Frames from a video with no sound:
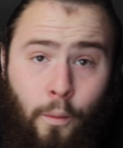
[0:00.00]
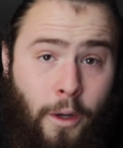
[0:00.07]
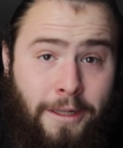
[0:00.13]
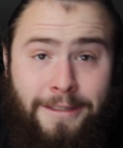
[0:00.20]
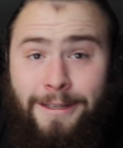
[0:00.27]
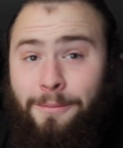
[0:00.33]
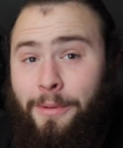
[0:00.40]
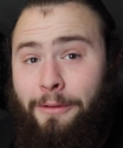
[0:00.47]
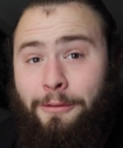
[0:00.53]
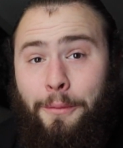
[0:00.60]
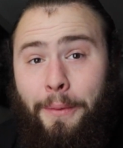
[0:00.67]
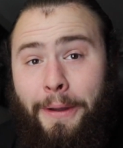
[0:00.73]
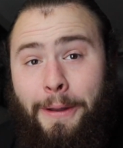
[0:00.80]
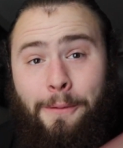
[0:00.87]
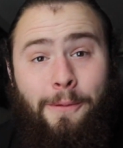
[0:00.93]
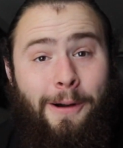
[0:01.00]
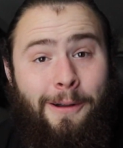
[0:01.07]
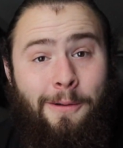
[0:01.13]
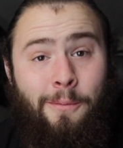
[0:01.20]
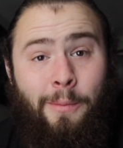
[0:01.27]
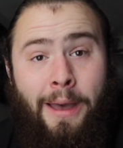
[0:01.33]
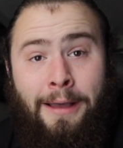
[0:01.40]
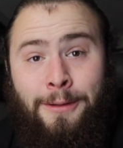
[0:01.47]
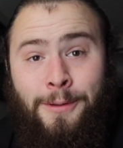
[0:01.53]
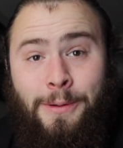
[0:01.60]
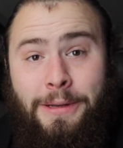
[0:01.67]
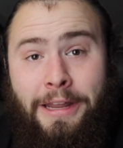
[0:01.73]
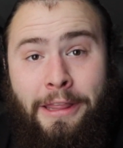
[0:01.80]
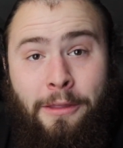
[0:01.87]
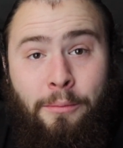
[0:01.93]
What's up, everybody? Welcome back to
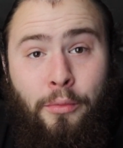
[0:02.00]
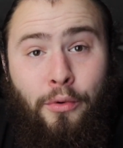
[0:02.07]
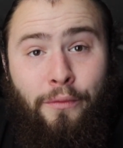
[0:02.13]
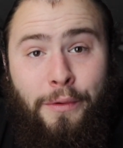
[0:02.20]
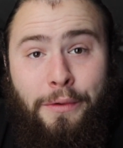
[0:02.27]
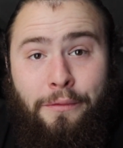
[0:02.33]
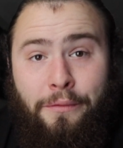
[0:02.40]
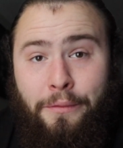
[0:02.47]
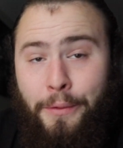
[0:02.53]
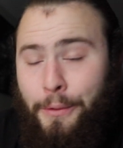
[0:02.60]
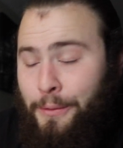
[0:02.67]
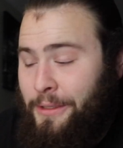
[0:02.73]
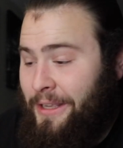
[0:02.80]
another movie review.